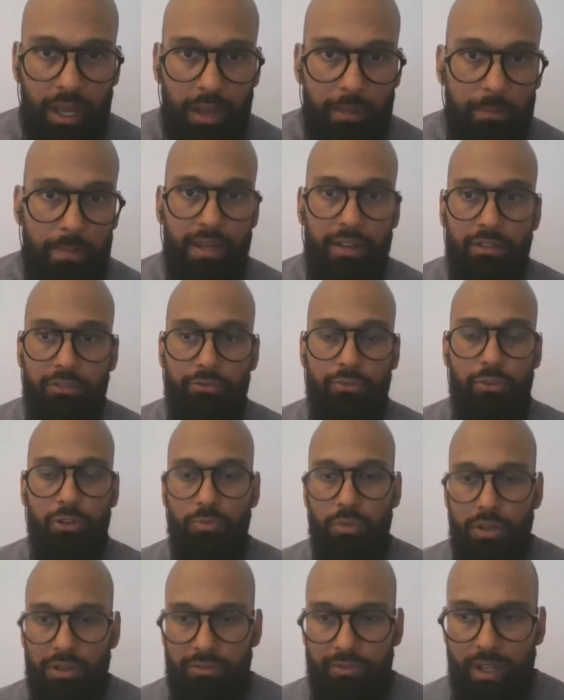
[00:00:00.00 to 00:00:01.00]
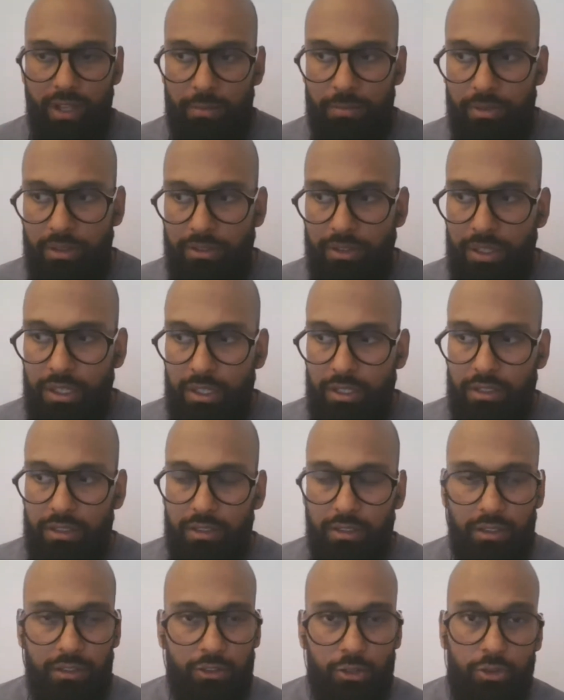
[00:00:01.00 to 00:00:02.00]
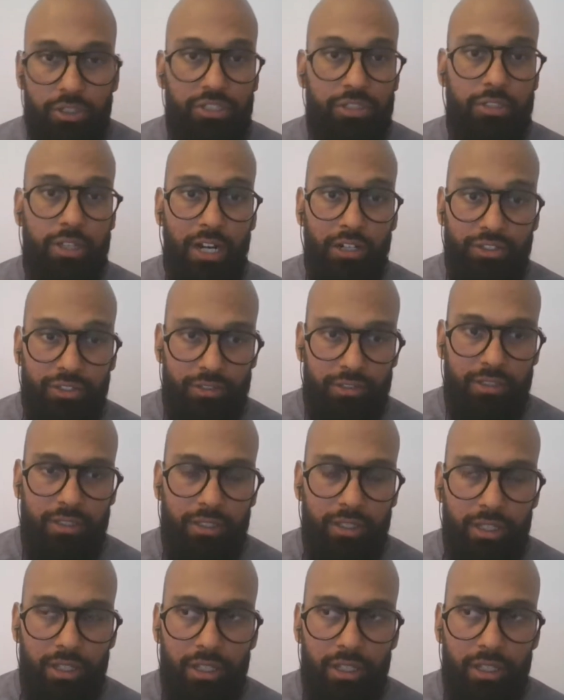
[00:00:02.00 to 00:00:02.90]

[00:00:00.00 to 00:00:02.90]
embedded firmware development, there is scarcity.